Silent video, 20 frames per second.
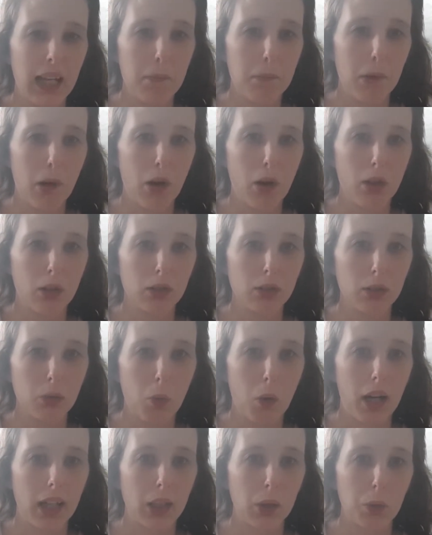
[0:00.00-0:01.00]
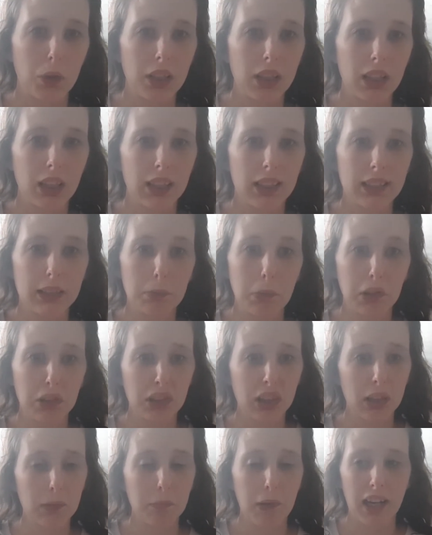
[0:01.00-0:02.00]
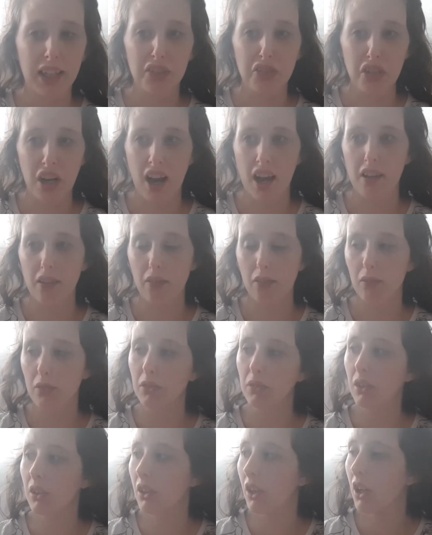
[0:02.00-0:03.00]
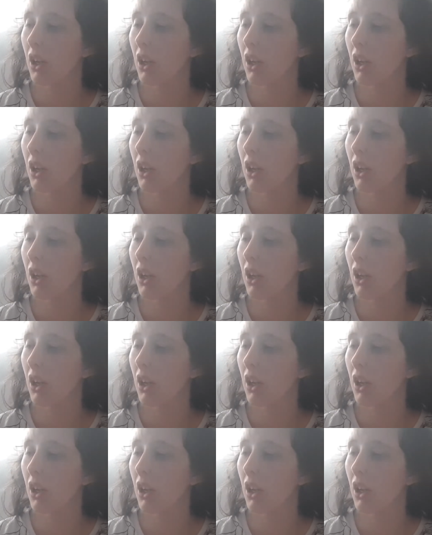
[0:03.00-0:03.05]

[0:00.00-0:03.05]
get bored quite quickly, especially my child.